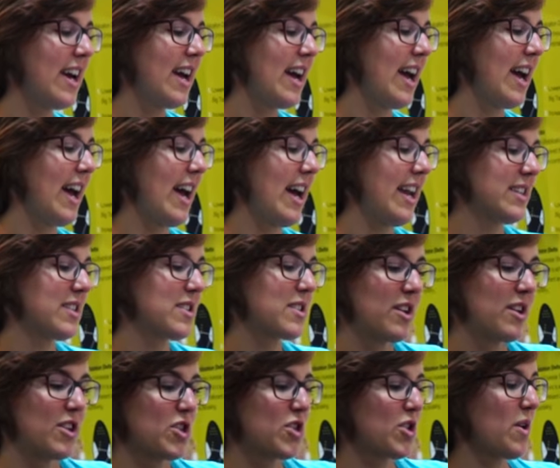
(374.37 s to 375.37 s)
and it's
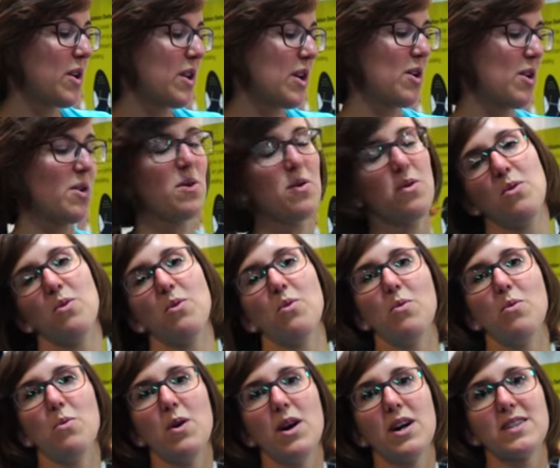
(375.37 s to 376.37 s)
going to show you
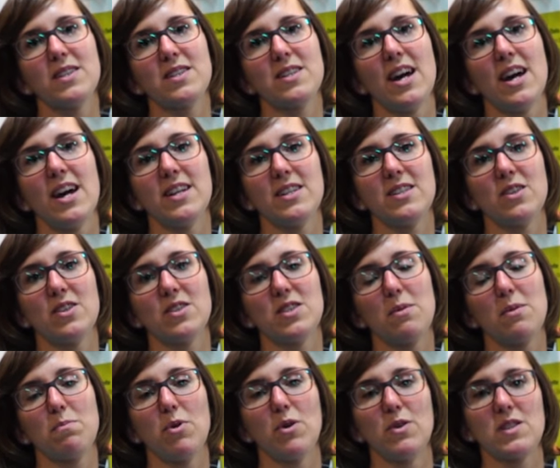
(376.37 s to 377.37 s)
what size your
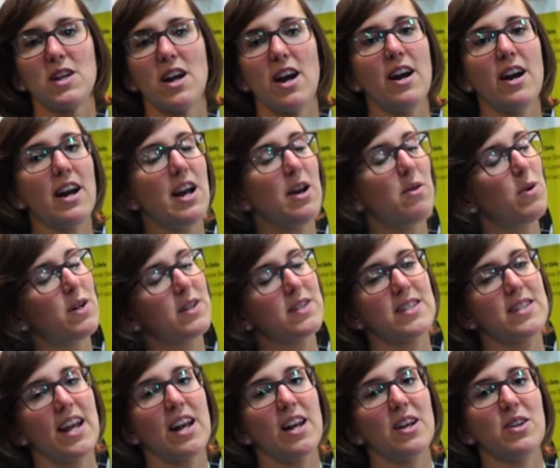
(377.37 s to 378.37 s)
sit bones are and what
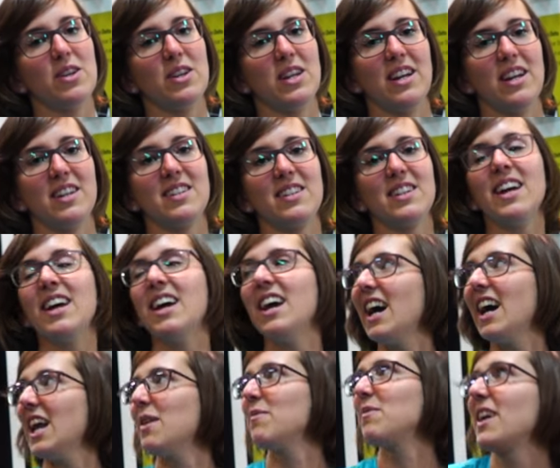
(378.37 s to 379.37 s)
cell you need.
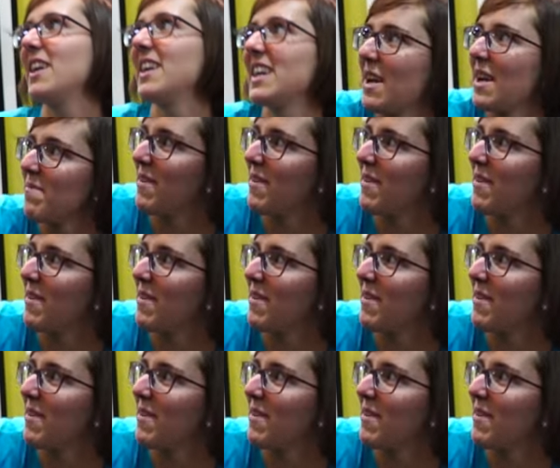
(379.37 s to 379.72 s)
And I'm going to get